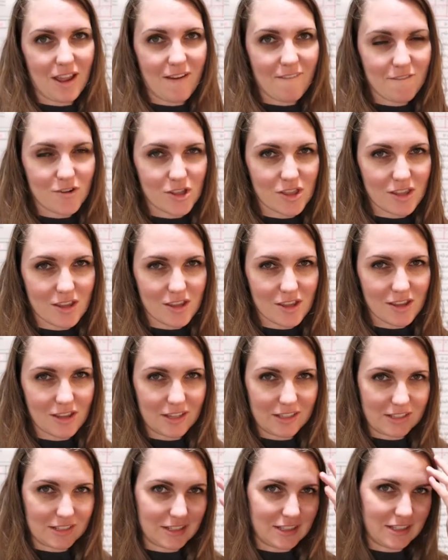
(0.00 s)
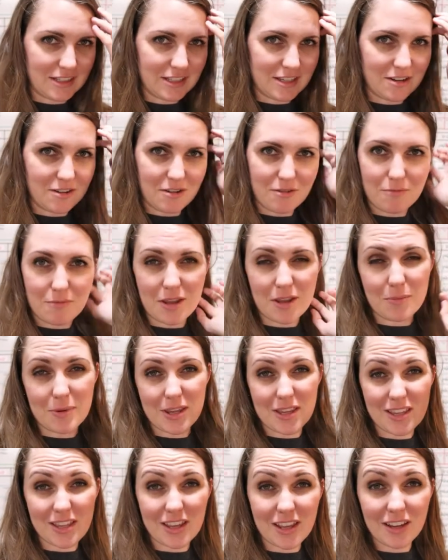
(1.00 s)
everything is considered
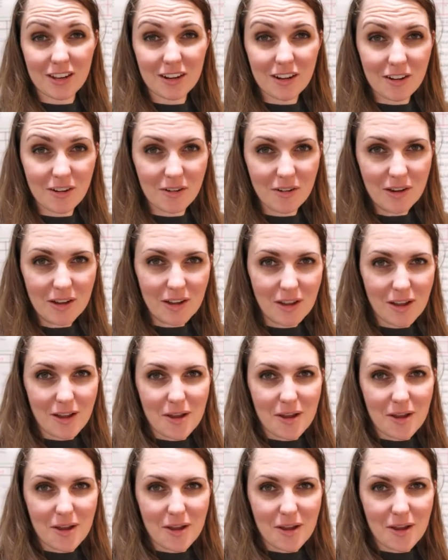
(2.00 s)
maybe keto,